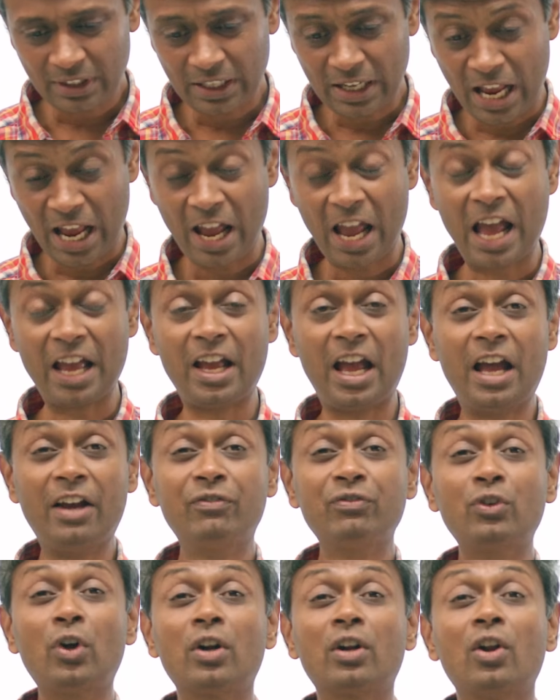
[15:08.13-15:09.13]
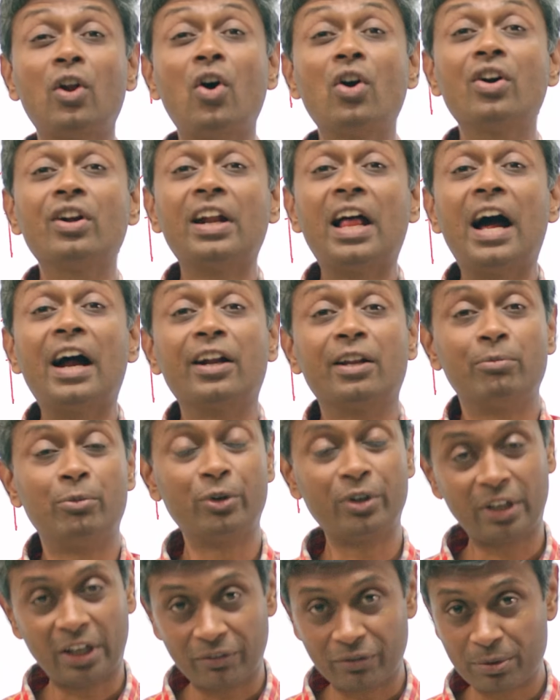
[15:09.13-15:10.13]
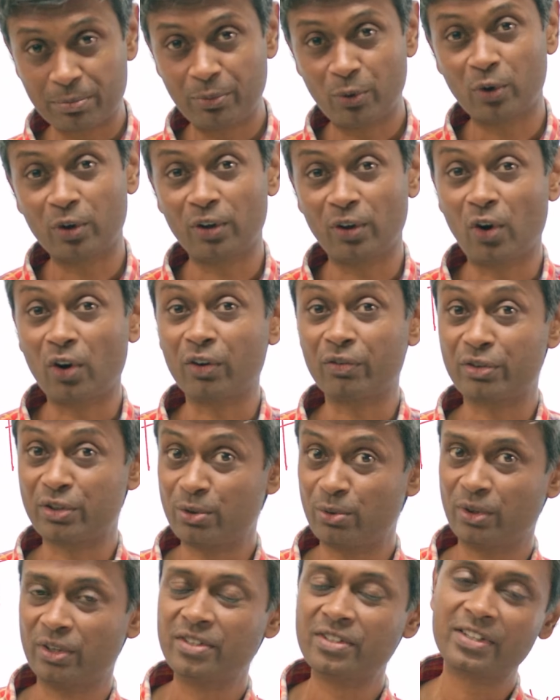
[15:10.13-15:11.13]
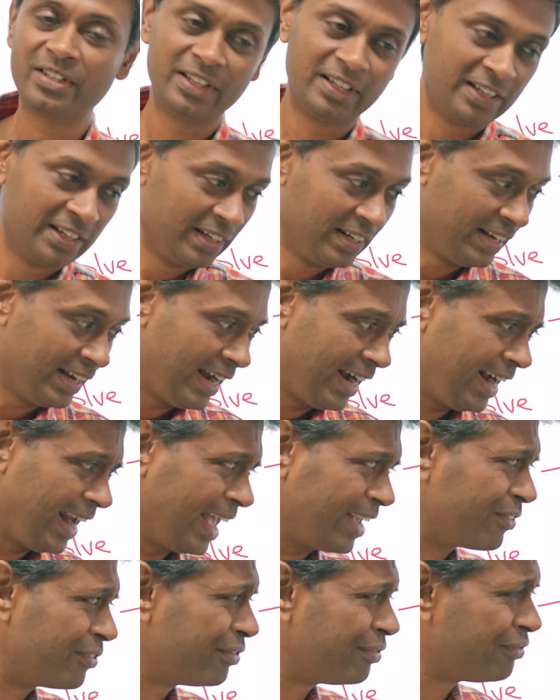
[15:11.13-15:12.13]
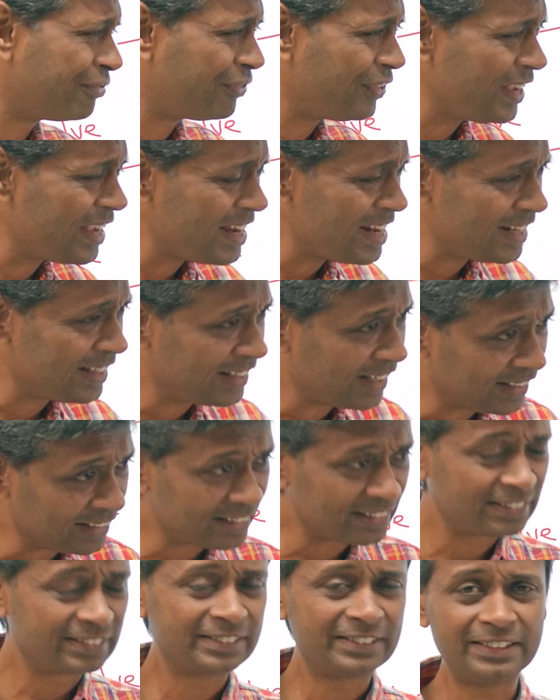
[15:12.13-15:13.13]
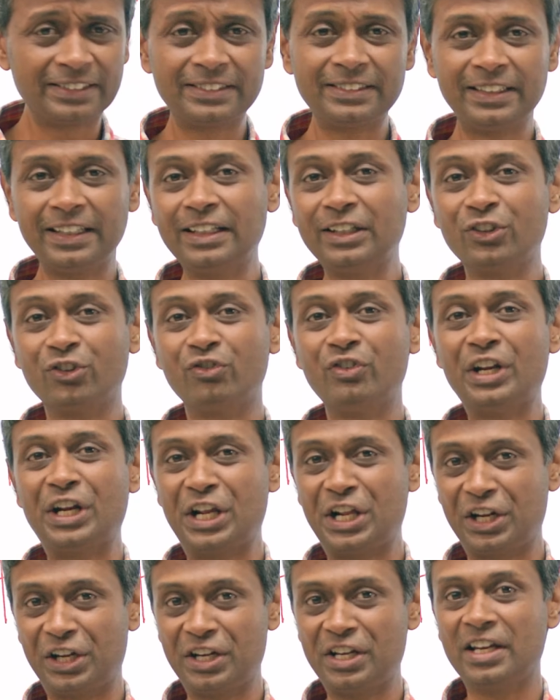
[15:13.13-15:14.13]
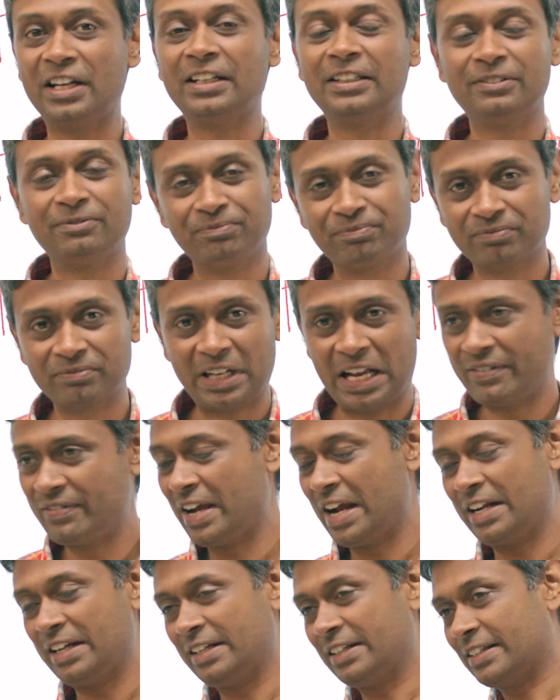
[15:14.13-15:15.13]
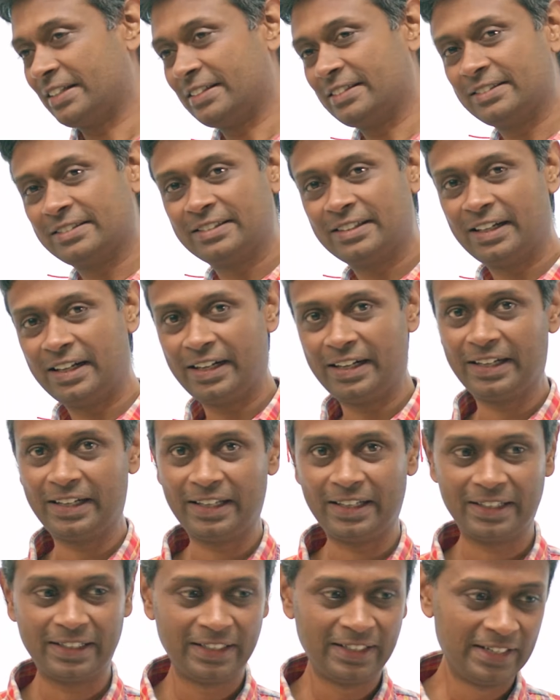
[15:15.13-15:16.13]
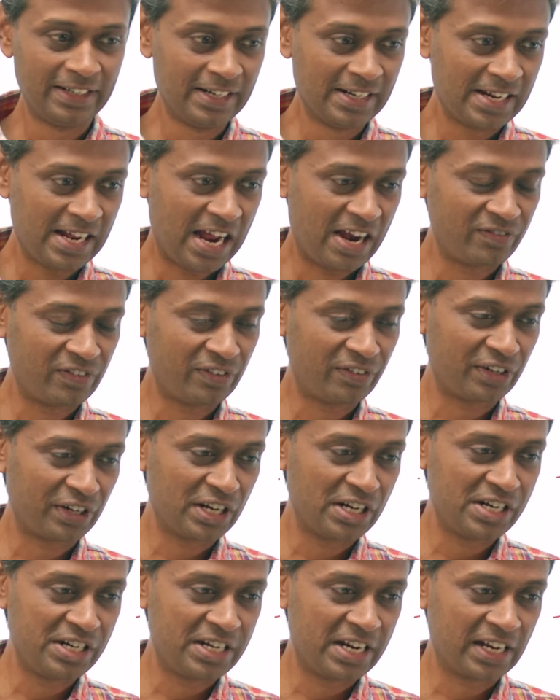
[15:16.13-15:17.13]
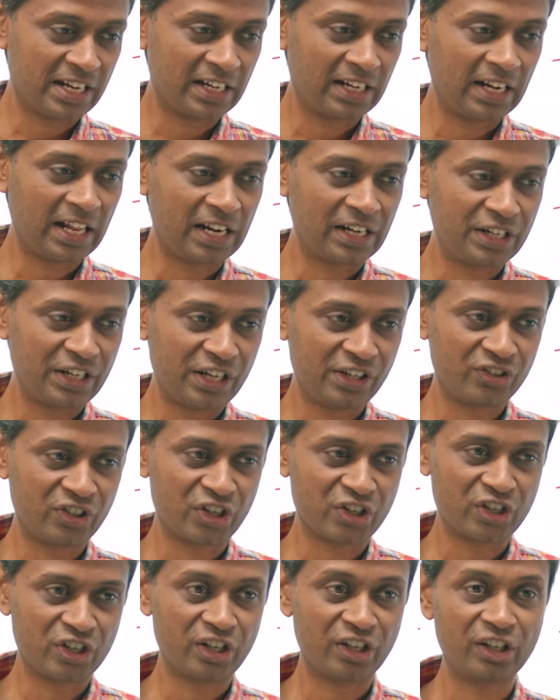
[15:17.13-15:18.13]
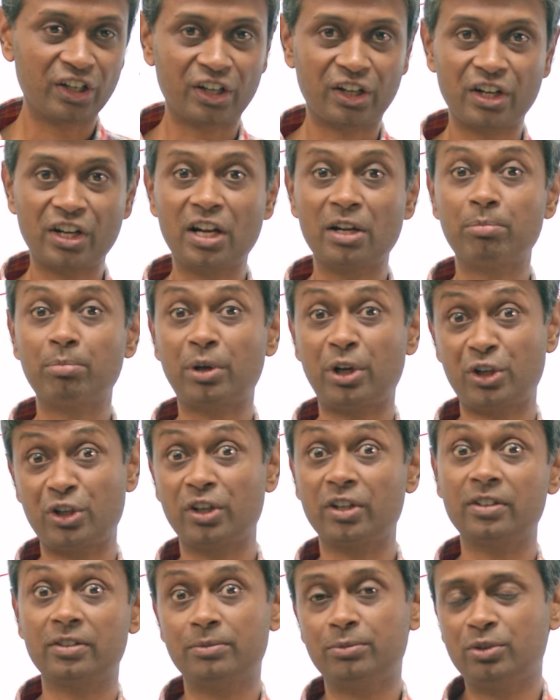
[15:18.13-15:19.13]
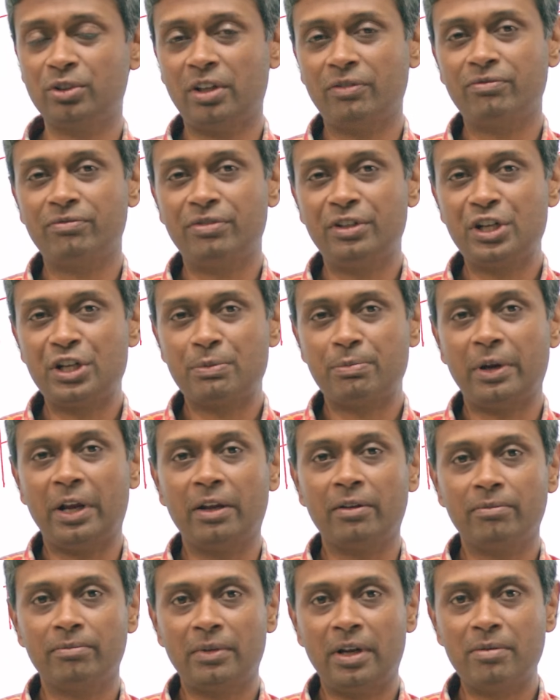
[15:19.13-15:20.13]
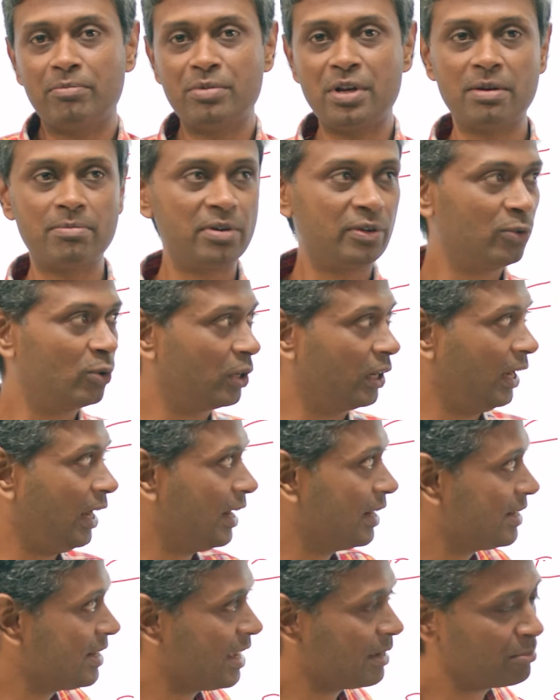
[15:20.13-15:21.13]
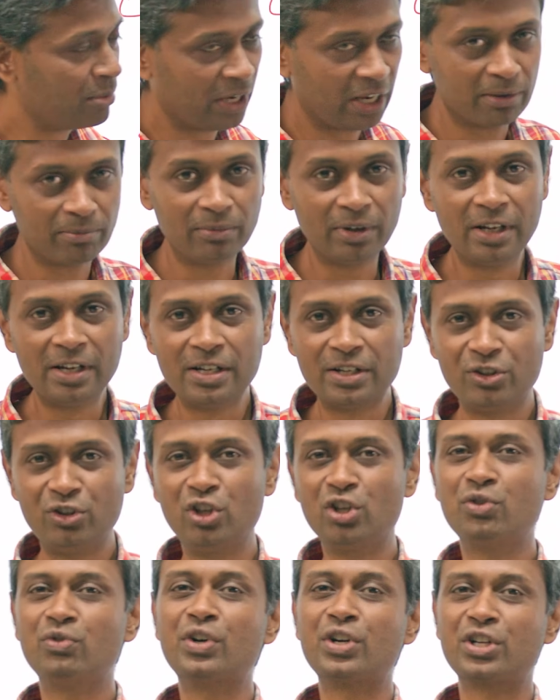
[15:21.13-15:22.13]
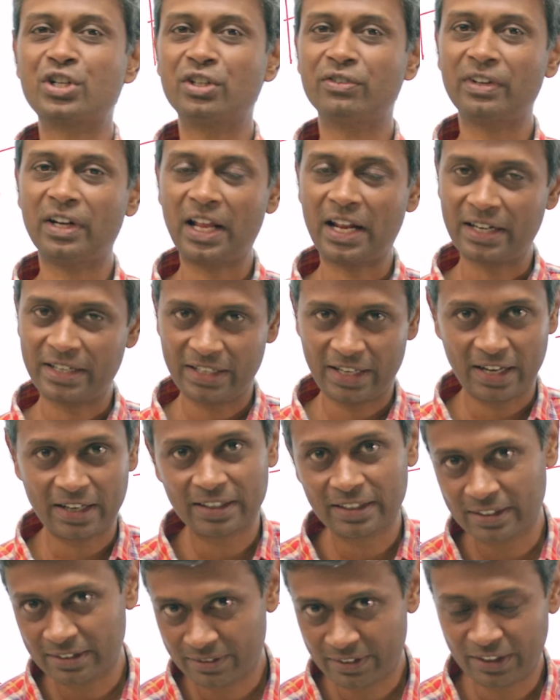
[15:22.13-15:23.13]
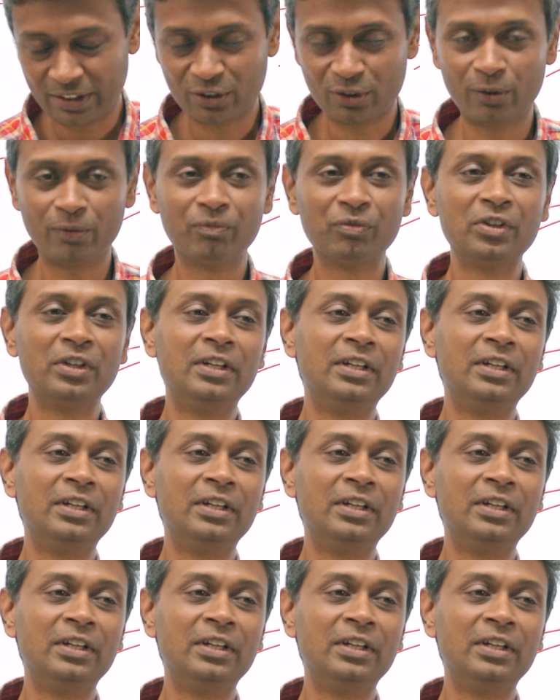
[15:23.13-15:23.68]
I, I have thought long and hard about it. I've spoken to a lot of students. Uh, I feel that this thing is very real. I've had it. And uh, I've never really taken LRDI section under real pressure. I finished my MBA before LRDI became this version of LRDI. Right? So,